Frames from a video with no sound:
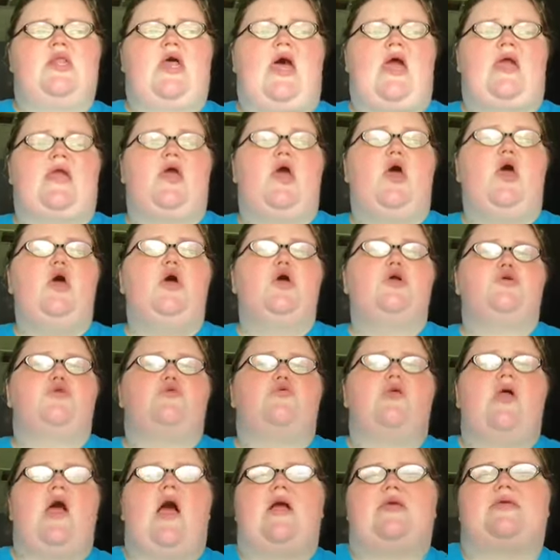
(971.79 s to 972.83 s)
Like,
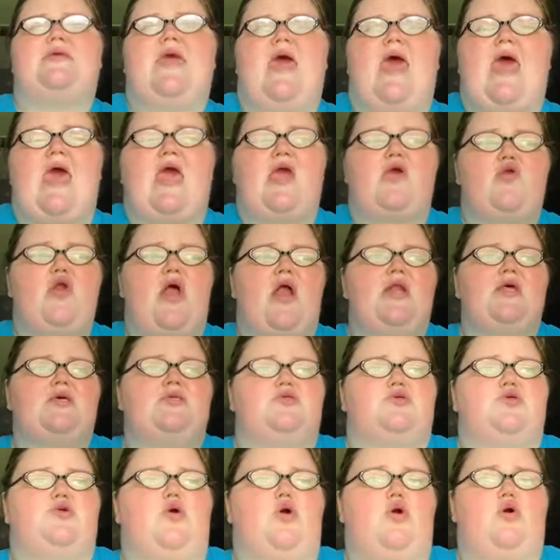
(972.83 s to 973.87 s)
you're not gay. You're not
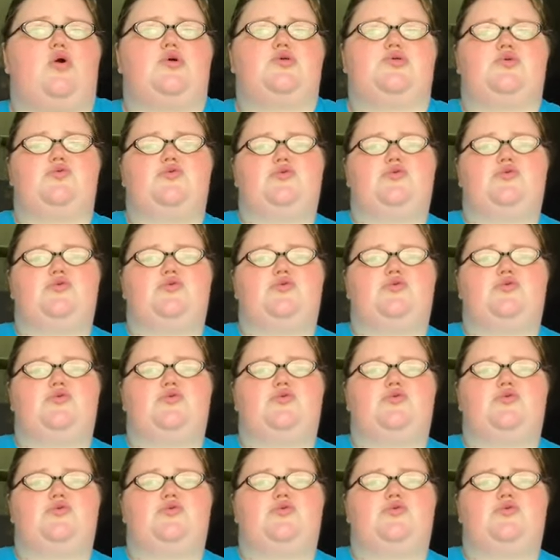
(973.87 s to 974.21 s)
into girls.